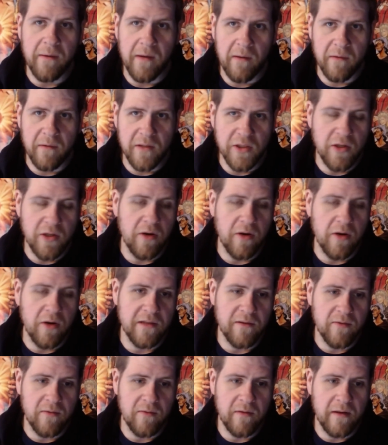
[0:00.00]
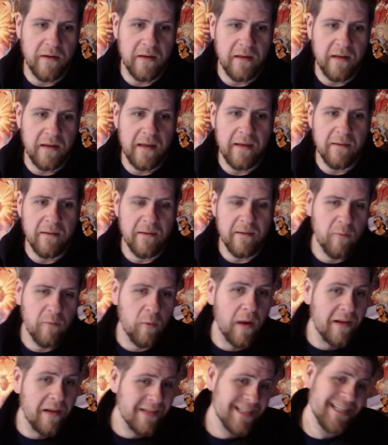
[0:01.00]
able to charge it through
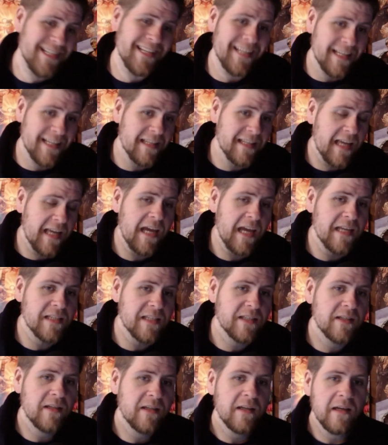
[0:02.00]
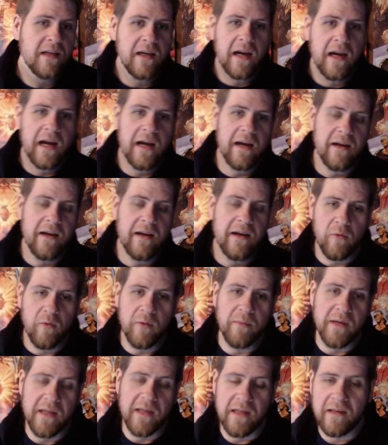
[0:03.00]
while sitting in the case
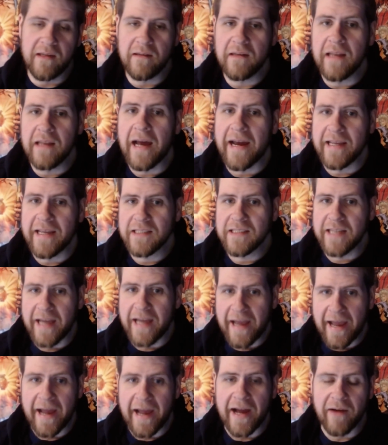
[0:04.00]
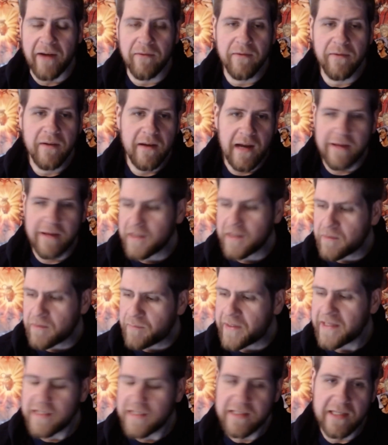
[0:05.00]
would be nice to have. I think the
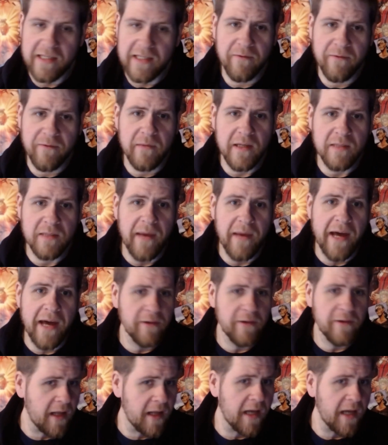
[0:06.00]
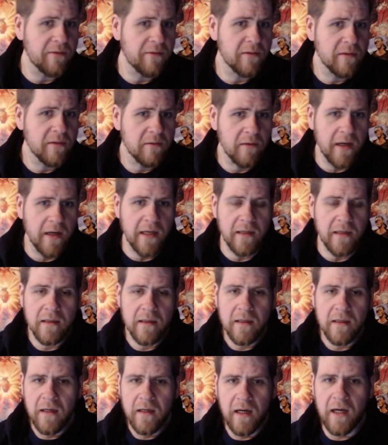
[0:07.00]
biggest thing for me is battery life, right?
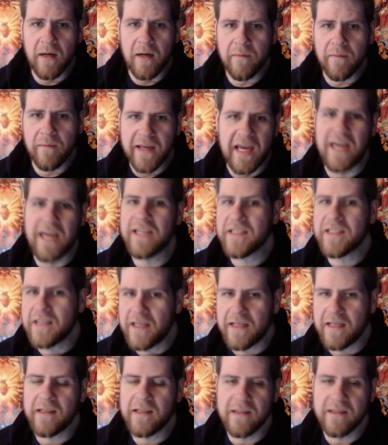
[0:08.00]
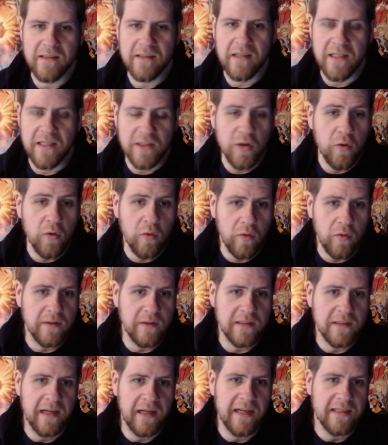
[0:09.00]
The case thing is cool.
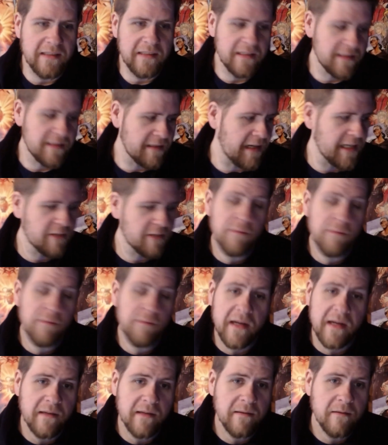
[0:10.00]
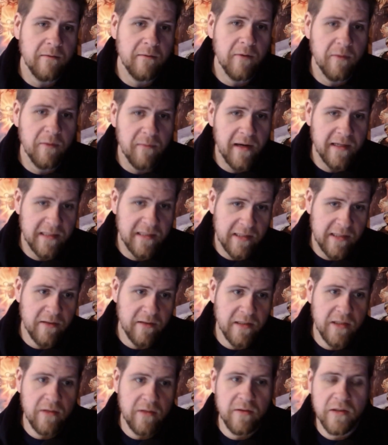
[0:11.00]
It's nice with my
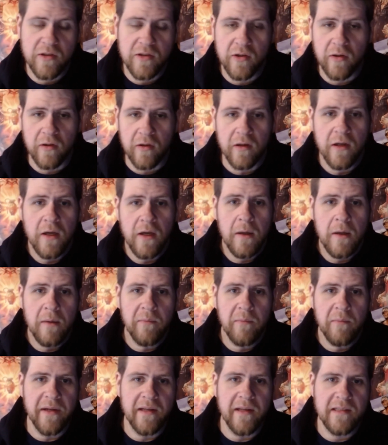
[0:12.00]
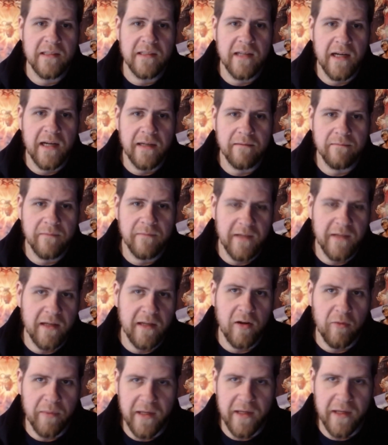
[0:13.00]
Series 2 controller, but it's not the
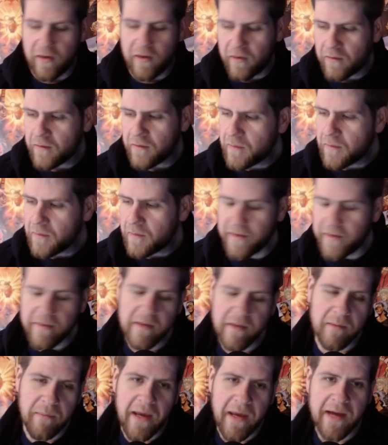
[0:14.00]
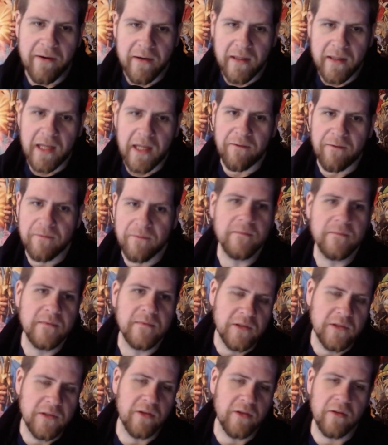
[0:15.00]
end all be all. But the battery life
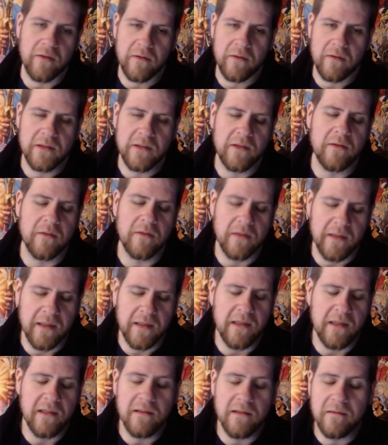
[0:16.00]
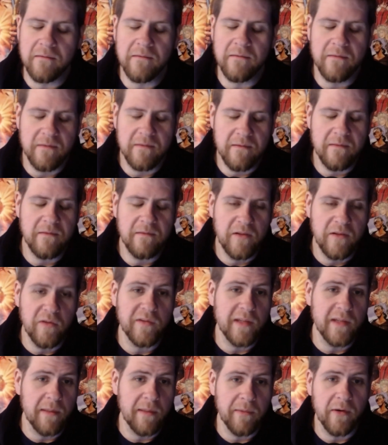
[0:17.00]
certainly can
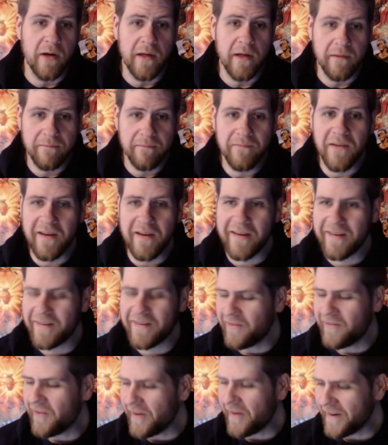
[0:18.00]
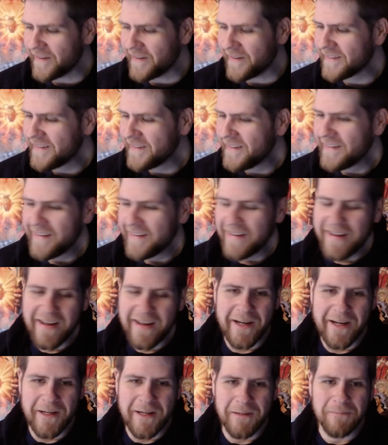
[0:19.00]
use an upgrade, right?
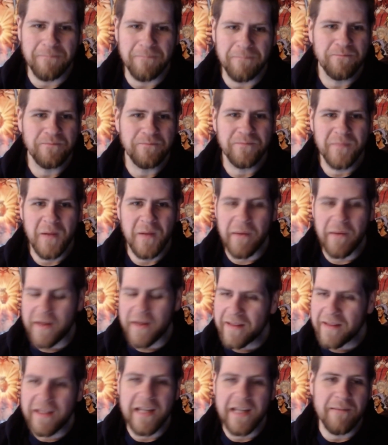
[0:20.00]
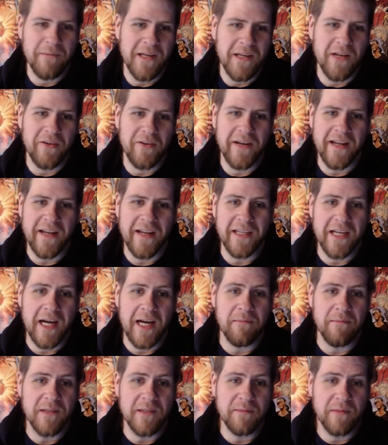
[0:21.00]
But let me know down in the
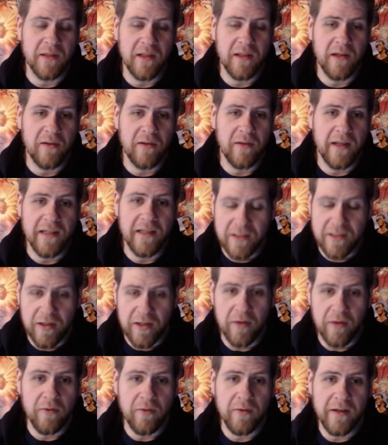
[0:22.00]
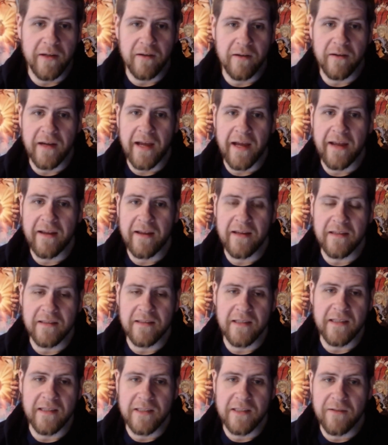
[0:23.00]
comments below. Let us know here at It
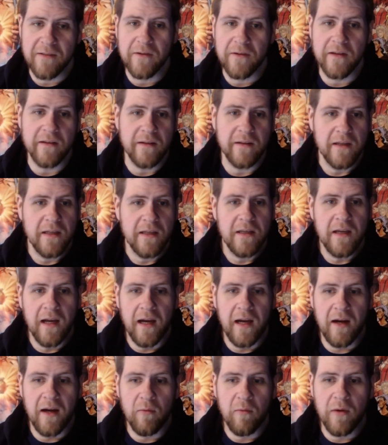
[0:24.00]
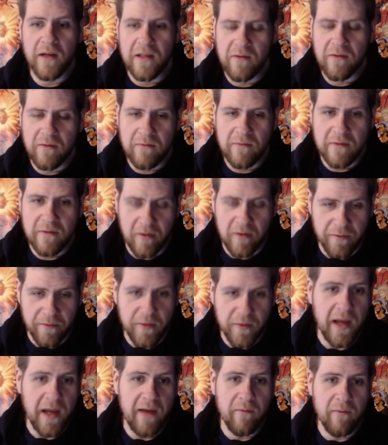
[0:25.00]
Tastes Different. What
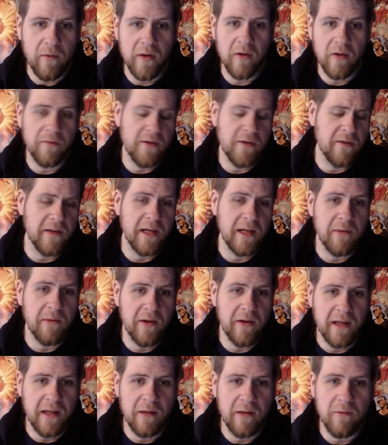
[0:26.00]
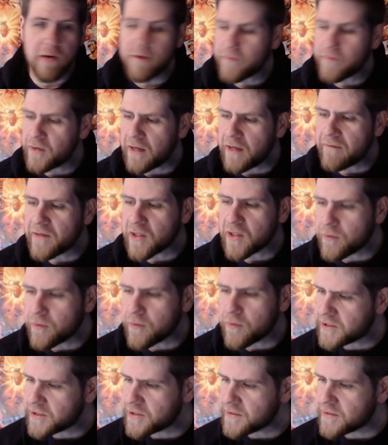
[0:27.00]
if you have one, or if you're thinking about getting one, if you have any
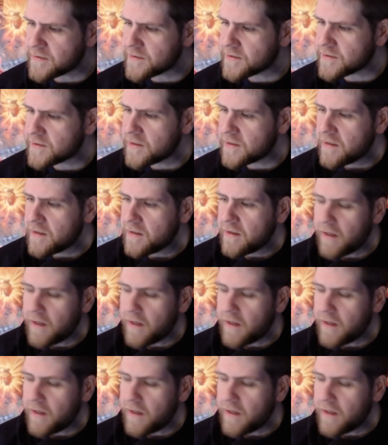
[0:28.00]
questions